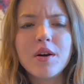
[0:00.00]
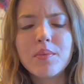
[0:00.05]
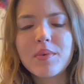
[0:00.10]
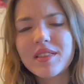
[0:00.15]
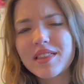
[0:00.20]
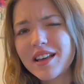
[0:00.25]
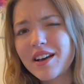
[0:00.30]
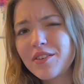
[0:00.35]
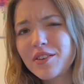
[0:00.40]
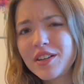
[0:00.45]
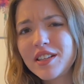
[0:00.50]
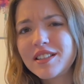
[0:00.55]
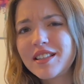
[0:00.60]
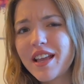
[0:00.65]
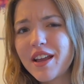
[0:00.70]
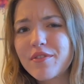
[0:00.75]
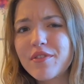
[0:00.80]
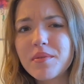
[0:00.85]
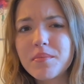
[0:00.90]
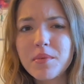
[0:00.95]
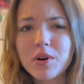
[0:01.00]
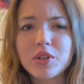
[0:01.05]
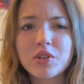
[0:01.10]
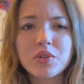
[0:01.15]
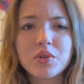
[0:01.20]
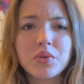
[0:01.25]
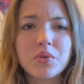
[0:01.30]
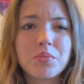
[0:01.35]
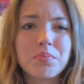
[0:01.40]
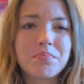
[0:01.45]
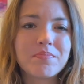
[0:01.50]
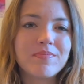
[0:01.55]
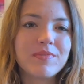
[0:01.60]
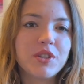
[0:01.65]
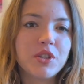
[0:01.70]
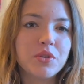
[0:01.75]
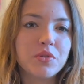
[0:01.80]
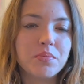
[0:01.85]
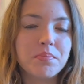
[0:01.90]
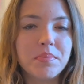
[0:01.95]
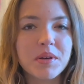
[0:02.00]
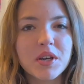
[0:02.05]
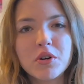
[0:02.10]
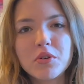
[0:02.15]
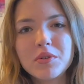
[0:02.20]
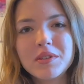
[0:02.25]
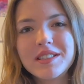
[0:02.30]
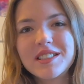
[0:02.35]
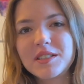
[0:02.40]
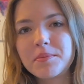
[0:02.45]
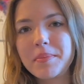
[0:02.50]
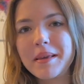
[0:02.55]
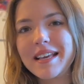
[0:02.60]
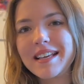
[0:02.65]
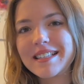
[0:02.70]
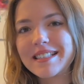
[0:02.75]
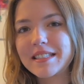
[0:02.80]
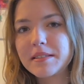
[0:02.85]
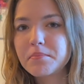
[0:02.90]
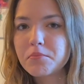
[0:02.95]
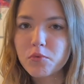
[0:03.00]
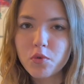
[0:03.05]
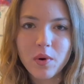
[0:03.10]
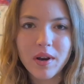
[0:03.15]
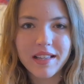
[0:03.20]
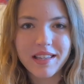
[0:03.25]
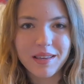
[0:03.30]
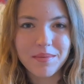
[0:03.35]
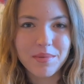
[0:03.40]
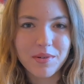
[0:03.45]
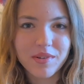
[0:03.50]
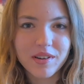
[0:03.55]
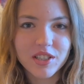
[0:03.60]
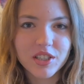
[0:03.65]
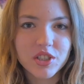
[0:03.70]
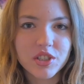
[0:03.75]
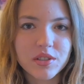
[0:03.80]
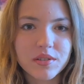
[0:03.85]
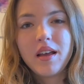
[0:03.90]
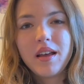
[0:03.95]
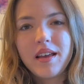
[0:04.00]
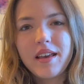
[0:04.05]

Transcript: Without it, every model you build speaks quite gibberish.